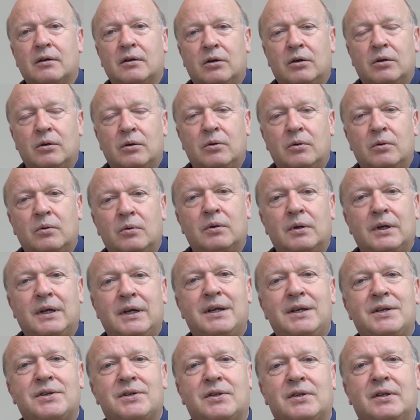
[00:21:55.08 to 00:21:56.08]
Who
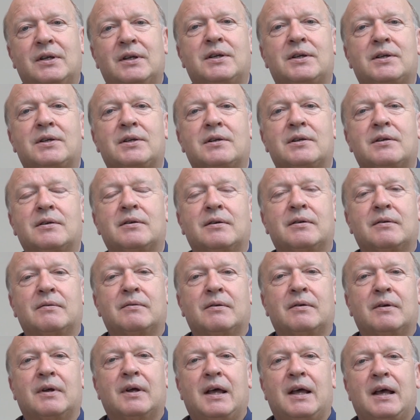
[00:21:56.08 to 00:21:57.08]
is this?"
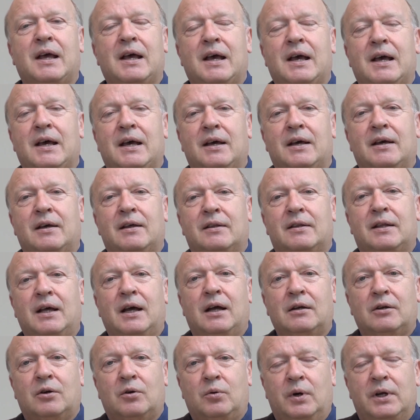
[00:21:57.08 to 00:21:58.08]

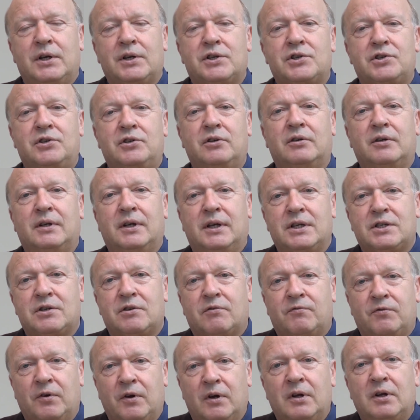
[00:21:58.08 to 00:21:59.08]
That question is
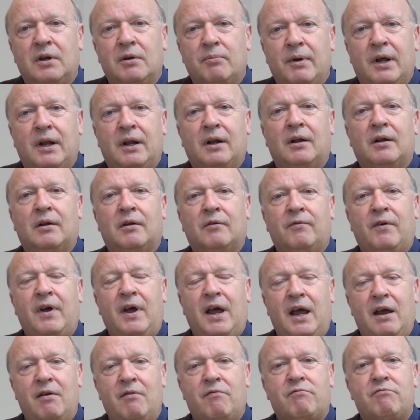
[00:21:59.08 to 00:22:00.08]
fundamental for
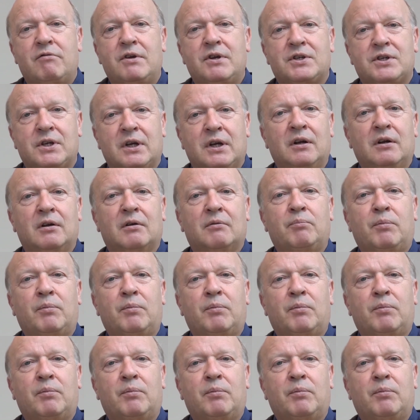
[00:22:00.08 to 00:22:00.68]
every single